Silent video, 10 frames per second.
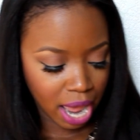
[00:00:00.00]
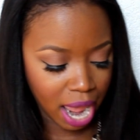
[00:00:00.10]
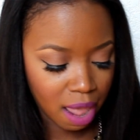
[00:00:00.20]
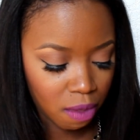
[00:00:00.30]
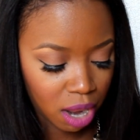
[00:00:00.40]

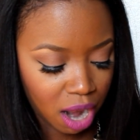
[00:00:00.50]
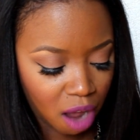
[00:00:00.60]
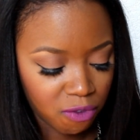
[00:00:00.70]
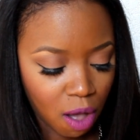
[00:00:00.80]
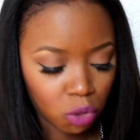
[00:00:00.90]
And then
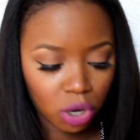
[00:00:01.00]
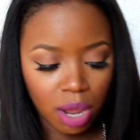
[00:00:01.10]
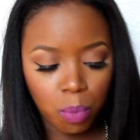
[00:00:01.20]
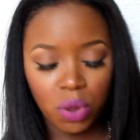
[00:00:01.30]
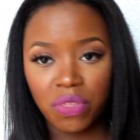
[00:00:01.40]
I followed
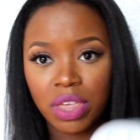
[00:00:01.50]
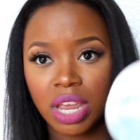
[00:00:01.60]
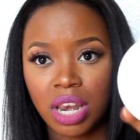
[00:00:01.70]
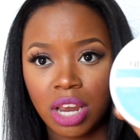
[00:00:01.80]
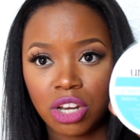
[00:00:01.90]
up with the
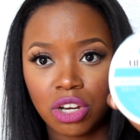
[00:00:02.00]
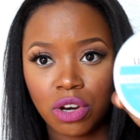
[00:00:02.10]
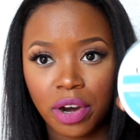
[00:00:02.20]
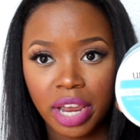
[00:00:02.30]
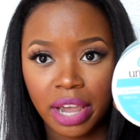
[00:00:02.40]

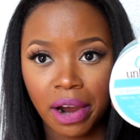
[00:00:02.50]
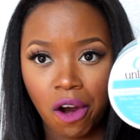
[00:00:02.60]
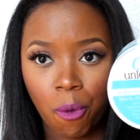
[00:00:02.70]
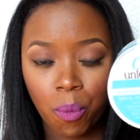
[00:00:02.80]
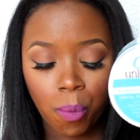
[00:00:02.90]
conditioner
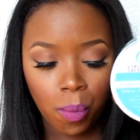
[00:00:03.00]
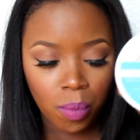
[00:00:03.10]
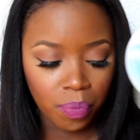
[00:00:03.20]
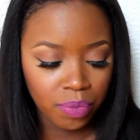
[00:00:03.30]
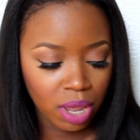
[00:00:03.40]
here.
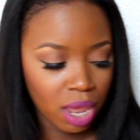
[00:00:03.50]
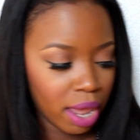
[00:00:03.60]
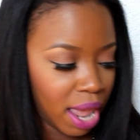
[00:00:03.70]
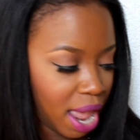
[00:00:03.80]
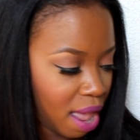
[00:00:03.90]

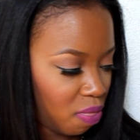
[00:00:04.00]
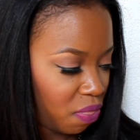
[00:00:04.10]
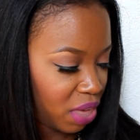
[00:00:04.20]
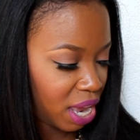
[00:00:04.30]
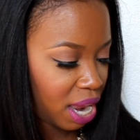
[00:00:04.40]

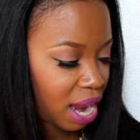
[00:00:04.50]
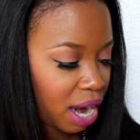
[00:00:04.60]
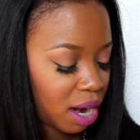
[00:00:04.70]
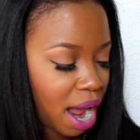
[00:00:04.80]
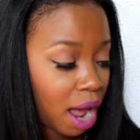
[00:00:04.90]
And
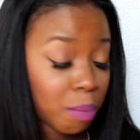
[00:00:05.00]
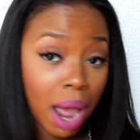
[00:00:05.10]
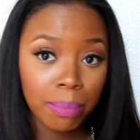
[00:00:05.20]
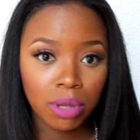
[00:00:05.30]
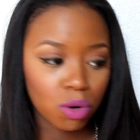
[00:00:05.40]
then
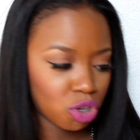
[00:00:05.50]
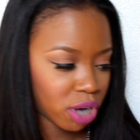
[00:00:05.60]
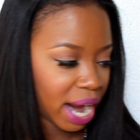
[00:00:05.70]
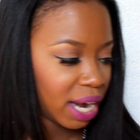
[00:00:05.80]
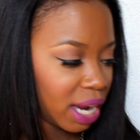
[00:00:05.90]
I blow
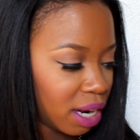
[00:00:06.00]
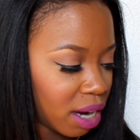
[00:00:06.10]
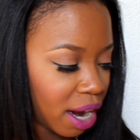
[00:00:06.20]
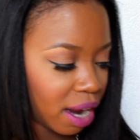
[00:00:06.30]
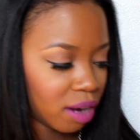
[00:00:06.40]
dried it.
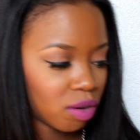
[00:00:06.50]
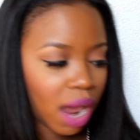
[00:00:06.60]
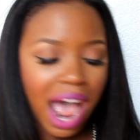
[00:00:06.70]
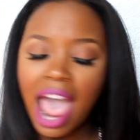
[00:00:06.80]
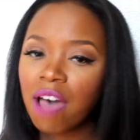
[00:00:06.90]

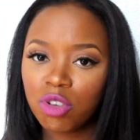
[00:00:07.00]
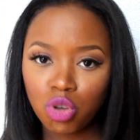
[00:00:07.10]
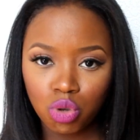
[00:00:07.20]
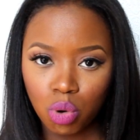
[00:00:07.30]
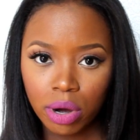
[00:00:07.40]
I have a
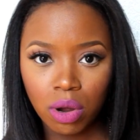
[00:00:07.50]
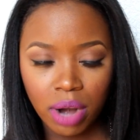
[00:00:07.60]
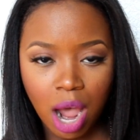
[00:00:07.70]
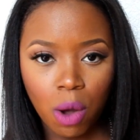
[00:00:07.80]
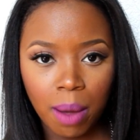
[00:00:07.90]
tutorial
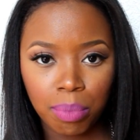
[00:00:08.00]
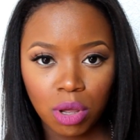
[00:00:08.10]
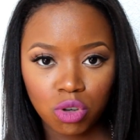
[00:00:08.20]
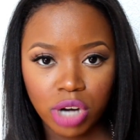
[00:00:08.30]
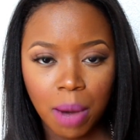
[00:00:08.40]
on how I
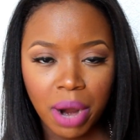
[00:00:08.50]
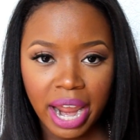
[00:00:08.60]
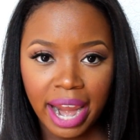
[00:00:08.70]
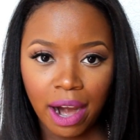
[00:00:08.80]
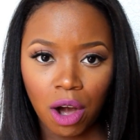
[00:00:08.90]
blow dry my
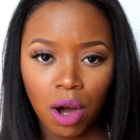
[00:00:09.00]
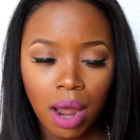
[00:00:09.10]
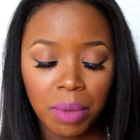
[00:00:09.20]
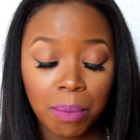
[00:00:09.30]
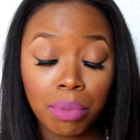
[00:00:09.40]
hair.
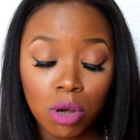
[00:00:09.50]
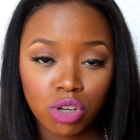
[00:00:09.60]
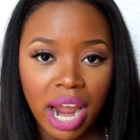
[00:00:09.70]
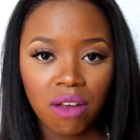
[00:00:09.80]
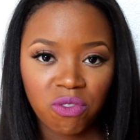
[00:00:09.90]
I mean, blow
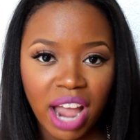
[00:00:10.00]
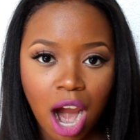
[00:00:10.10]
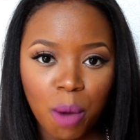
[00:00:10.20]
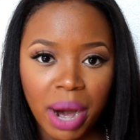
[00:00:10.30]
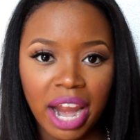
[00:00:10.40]
dry and flat
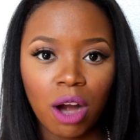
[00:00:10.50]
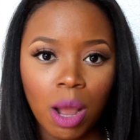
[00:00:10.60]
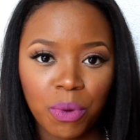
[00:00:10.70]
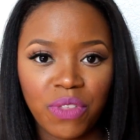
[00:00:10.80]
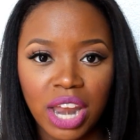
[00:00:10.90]
iron my hair, and
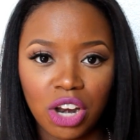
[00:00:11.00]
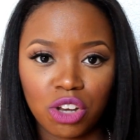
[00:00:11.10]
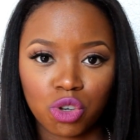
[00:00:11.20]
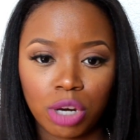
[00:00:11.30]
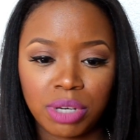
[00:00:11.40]
I'll put that in the
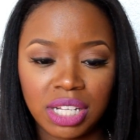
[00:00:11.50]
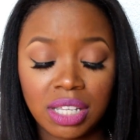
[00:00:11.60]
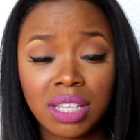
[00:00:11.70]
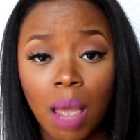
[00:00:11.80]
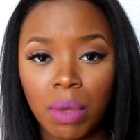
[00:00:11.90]
description. It's
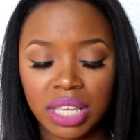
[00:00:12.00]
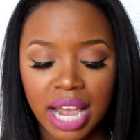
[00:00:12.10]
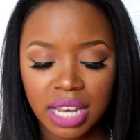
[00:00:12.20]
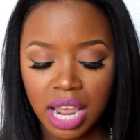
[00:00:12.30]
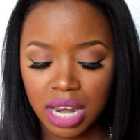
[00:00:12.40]
the same
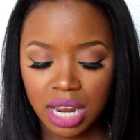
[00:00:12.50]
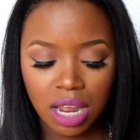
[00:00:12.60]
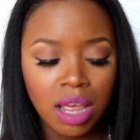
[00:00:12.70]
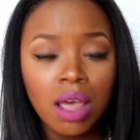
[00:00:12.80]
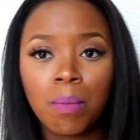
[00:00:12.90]
exact technique.
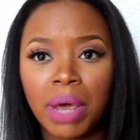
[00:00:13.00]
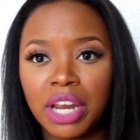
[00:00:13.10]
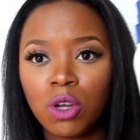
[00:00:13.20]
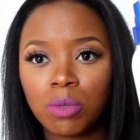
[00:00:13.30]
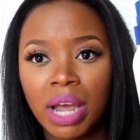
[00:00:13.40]
But
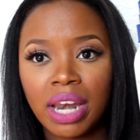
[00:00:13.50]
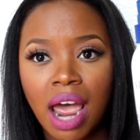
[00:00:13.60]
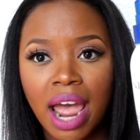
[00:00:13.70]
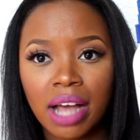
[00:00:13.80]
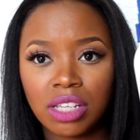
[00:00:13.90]
I use my
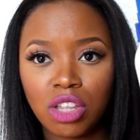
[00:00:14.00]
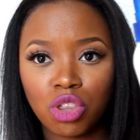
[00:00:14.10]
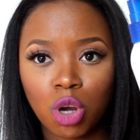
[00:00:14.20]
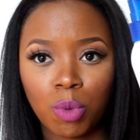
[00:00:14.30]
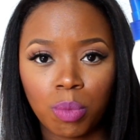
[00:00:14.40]

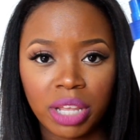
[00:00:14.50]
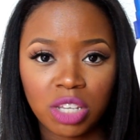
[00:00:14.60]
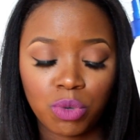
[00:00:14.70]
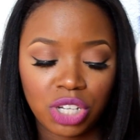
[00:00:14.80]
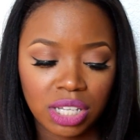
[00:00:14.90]
Nioxin Thermal
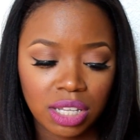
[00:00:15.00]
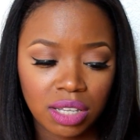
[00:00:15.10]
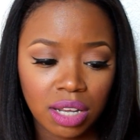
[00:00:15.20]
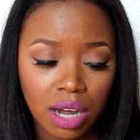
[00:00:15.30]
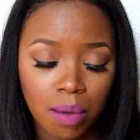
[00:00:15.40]
Bliss, which is
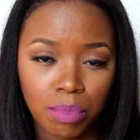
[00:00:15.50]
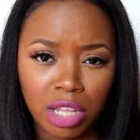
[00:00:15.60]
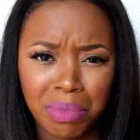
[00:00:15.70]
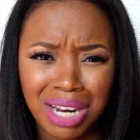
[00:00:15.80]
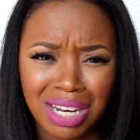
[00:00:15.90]

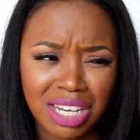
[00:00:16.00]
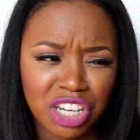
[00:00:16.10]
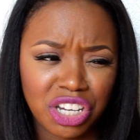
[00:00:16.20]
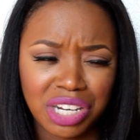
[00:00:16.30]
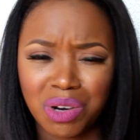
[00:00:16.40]
limited
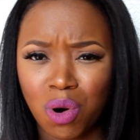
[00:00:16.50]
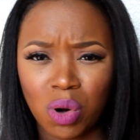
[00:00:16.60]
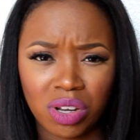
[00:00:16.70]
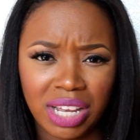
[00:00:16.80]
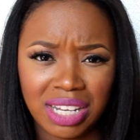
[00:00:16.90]
edition,
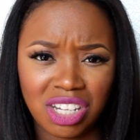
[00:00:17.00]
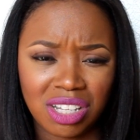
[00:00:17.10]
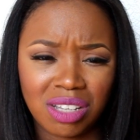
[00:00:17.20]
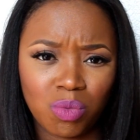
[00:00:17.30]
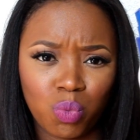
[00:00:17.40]
or it
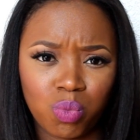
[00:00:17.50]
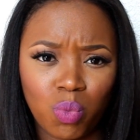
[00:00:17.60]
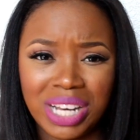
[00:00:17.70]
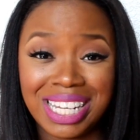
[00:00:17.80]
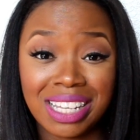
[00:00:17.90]
just
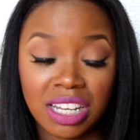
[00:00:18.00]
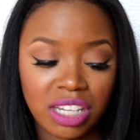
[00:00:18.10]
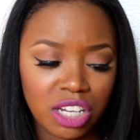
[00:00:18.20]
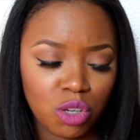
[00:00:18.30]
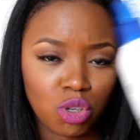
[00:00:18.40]
went
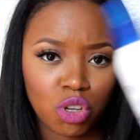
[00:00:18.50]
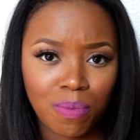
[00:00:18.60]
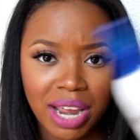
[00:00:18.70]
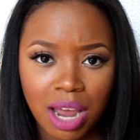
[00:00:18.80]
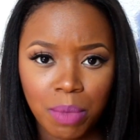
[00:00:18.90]
discontinued, so
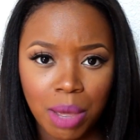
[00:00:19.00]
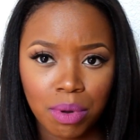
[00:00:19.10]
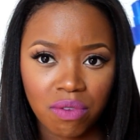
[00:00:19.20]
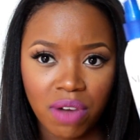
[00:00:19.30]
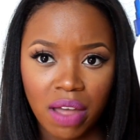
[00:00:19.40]
you may not be
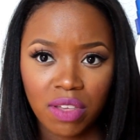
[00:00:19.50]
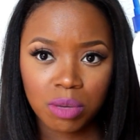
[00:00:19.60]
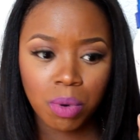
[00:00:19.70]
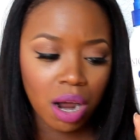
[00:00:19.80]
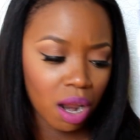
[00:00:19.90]
able to find
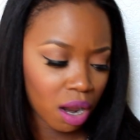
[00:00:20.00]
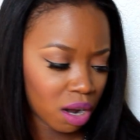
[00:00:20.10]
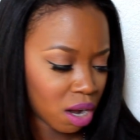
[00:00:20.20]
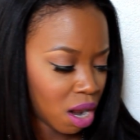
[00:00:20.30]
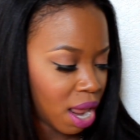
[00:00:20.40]
this product.
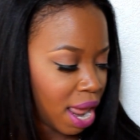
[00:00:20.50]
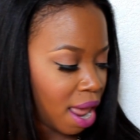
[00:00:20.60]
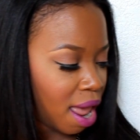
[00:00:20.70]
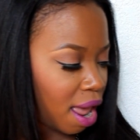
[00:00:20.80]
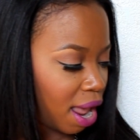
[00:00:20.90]

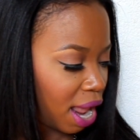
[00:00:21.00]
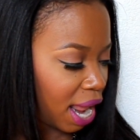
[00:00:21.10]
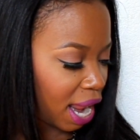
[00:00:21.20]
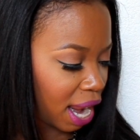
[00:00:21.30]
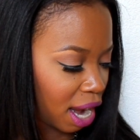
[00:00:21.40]

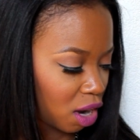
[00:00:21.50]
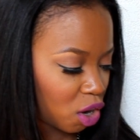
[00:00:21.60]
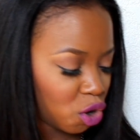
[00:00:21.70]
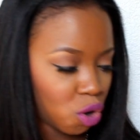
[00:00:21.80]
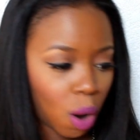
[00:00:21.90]
And,
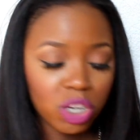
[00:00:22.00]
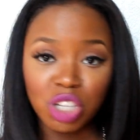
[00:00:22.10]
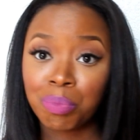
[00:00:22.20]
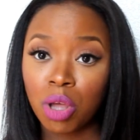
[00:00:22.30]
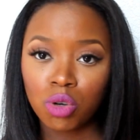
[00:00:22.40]
you know, I
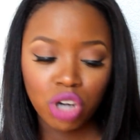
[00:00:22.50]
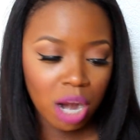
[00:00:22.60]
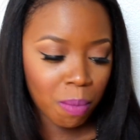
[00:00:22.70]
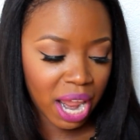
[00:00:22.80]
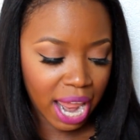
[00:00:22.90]
just blow
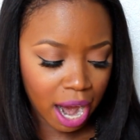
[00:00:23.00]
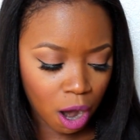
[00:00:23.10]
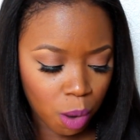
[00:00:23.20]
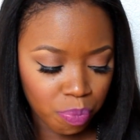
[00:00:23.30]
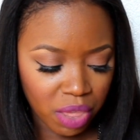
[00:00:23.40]
dried my
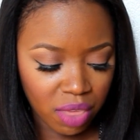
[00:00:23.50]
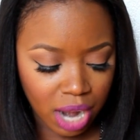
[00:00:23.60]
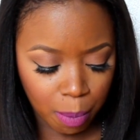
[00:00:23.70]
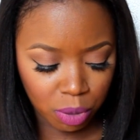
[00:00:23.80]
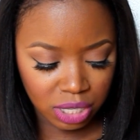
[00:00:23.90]
hair, and then
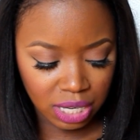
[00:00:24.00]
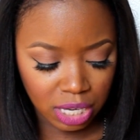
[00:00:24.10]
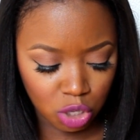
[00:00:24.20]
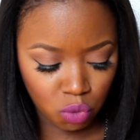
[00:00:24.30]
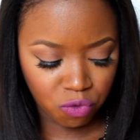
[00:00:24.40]
I
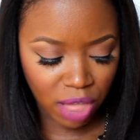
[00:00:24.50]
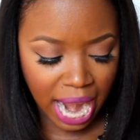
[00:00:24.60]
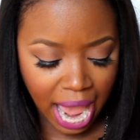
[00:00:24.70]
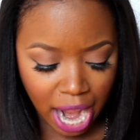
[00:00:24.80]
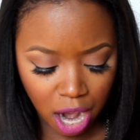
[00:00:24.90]
proceeded to
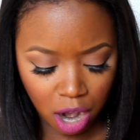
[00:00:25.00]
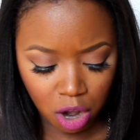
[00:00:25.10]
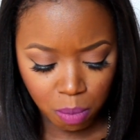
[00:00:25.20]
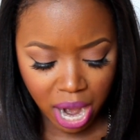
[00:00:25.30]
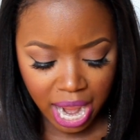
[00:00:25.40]
flat
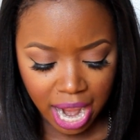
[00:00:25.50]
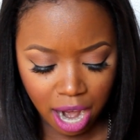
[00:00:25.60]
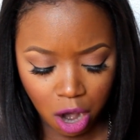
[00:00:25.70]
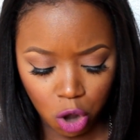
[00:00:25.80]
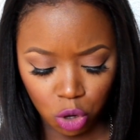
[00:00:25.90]
iron my
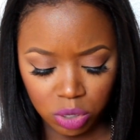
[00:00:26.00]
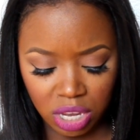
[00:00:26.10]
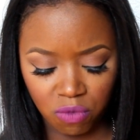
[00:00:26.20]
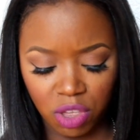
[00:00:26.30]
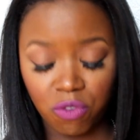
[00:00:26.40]
hair
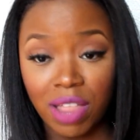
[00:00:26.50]
using the